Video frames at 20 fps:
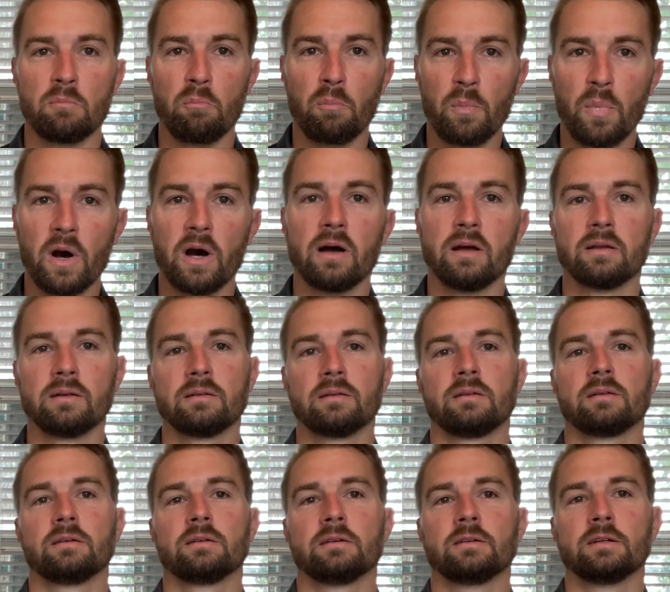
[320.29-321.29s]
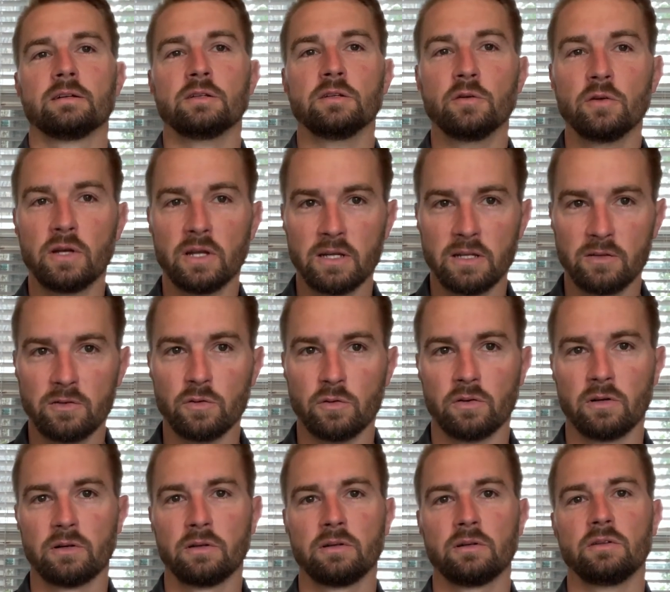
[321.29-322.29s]
But you can
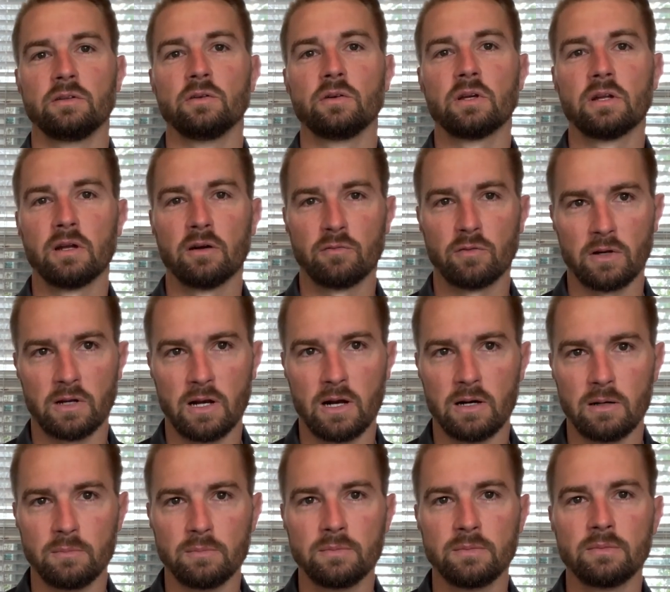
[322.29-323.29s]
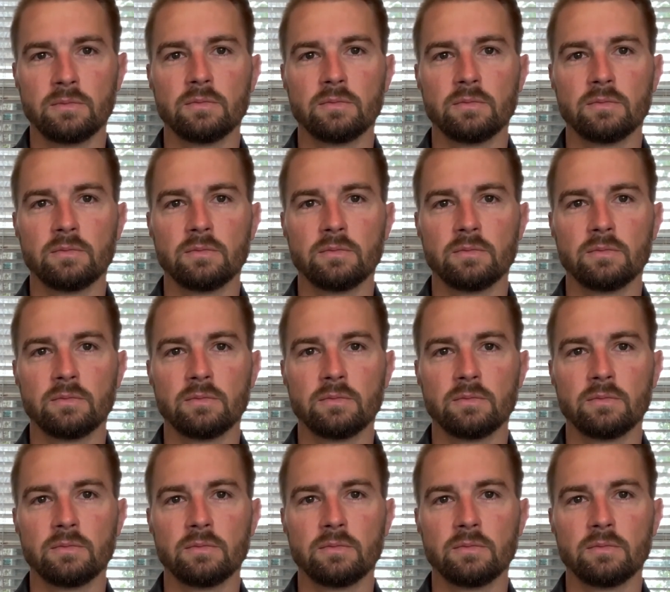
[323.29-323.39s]
endure. You can overcome.